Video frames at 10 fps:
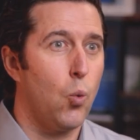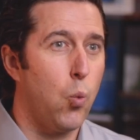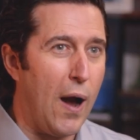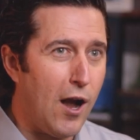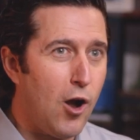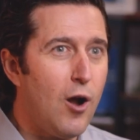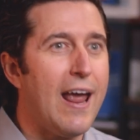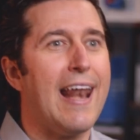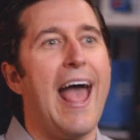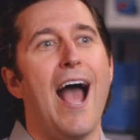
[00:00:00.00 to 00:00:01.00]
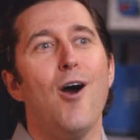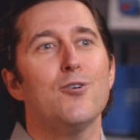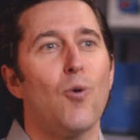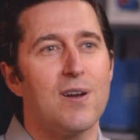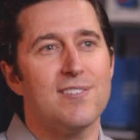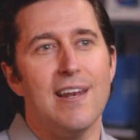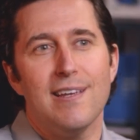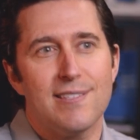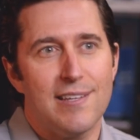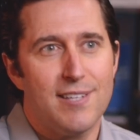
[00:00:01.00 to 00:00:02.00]
Where and how you are
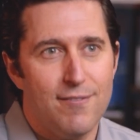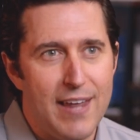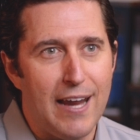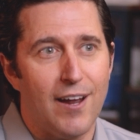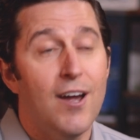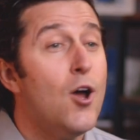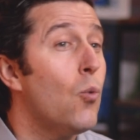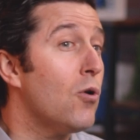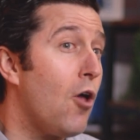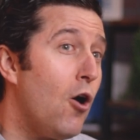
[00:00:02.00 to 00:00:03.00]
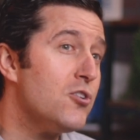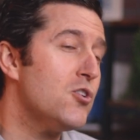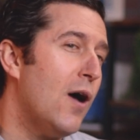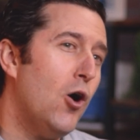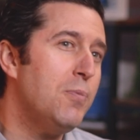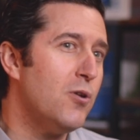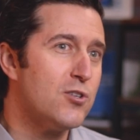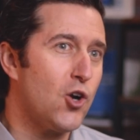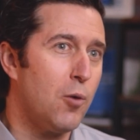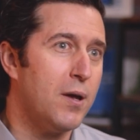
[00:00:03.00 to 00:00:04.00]
sending sensitive data will also help you
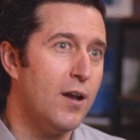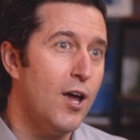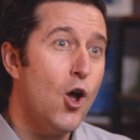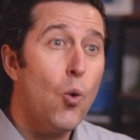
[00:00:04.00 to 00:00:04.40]
determine